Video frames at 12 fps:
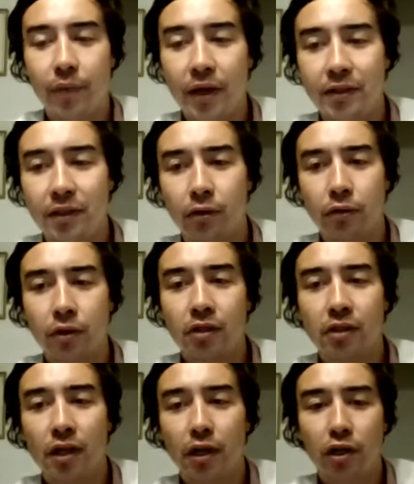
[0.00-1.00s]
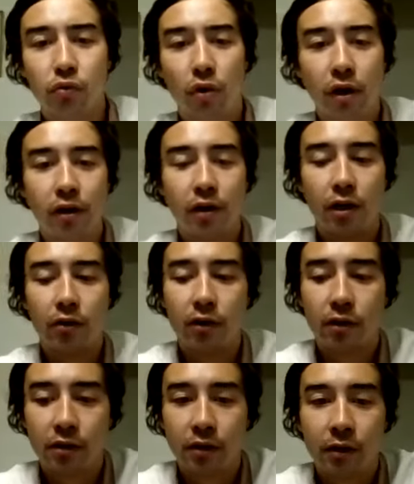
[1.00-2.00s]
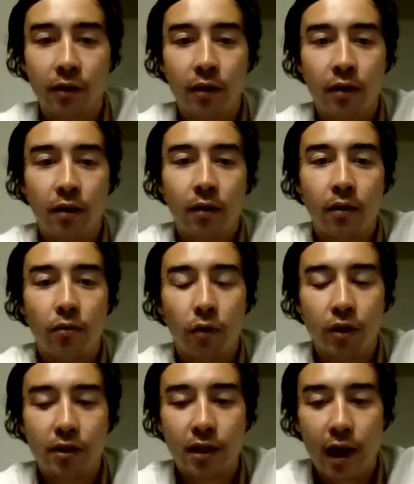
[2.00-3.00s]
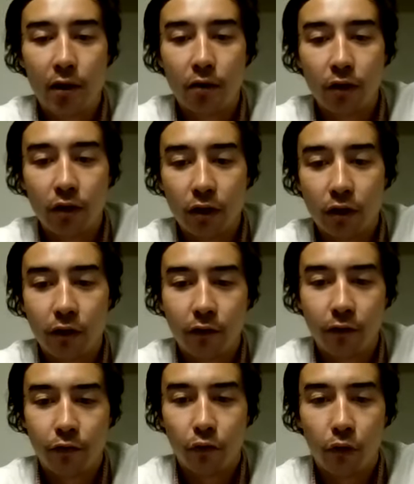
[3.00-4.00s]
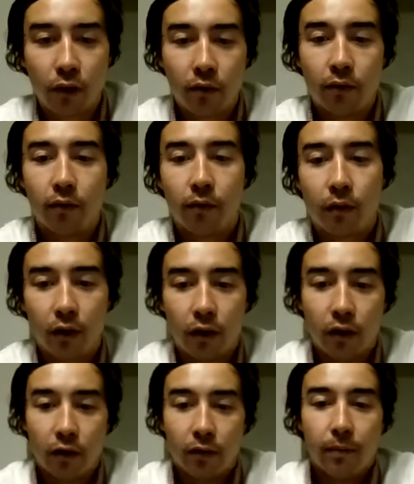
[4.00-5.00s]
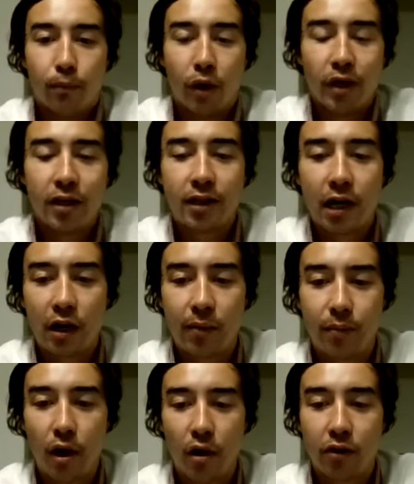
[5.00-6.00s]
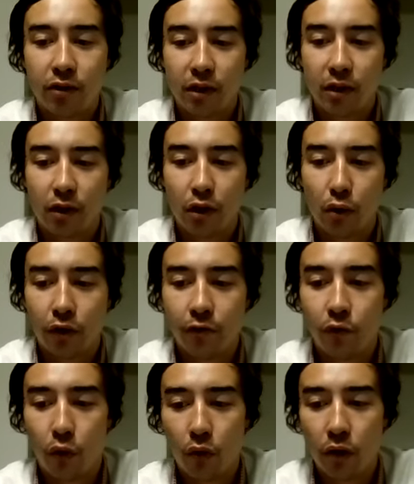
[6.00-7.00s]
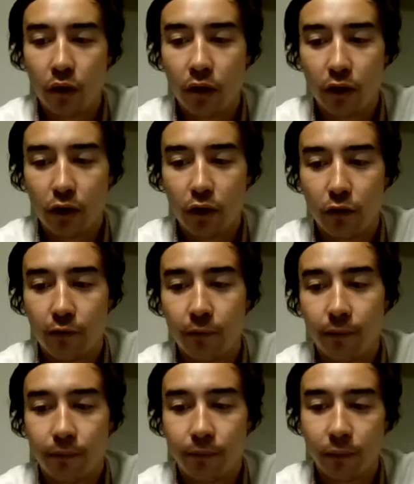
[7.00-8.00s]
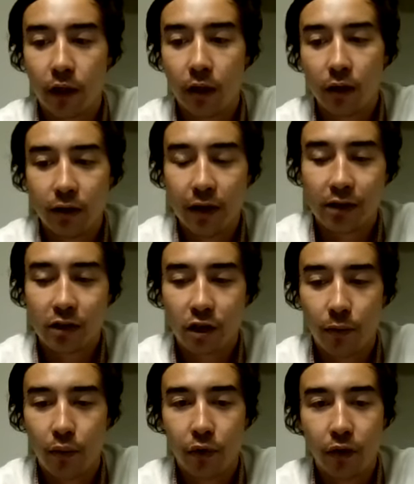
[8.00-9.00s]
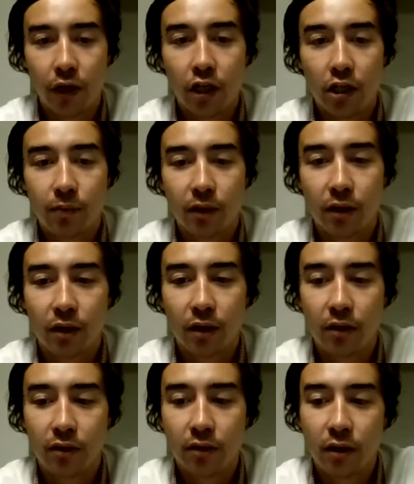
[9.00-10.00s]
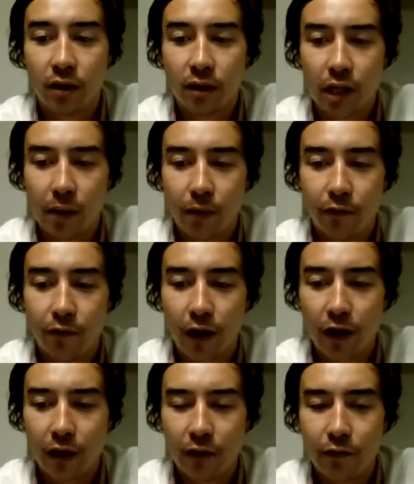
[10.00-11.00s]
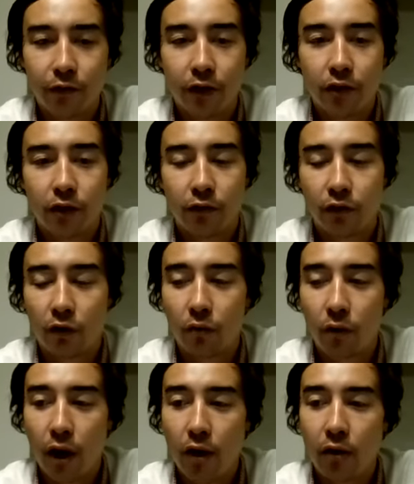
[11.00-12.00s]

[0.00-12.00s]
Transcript: So basically, what the senators want to know is what's the outlook for uh, monetary policy going forward into the next couple years because they've been fighting inflation for a